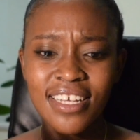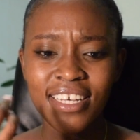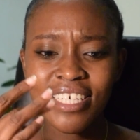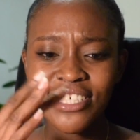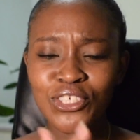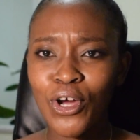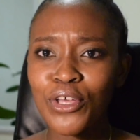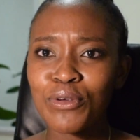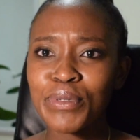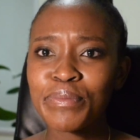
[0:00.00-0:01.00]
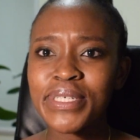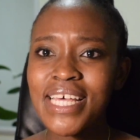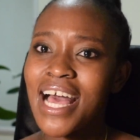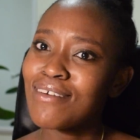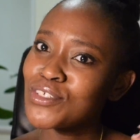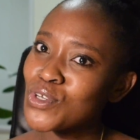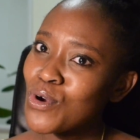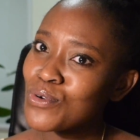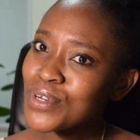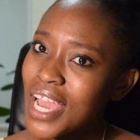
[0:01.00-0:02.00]
each document must have its
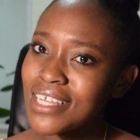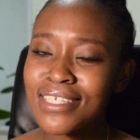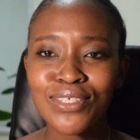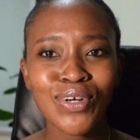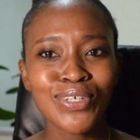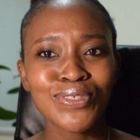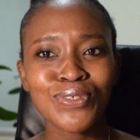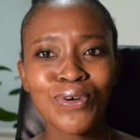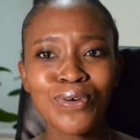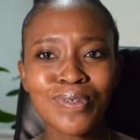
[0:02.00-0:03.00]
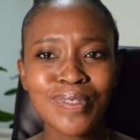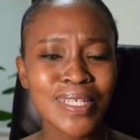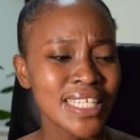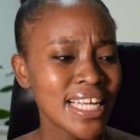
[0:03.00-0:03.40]
own access control,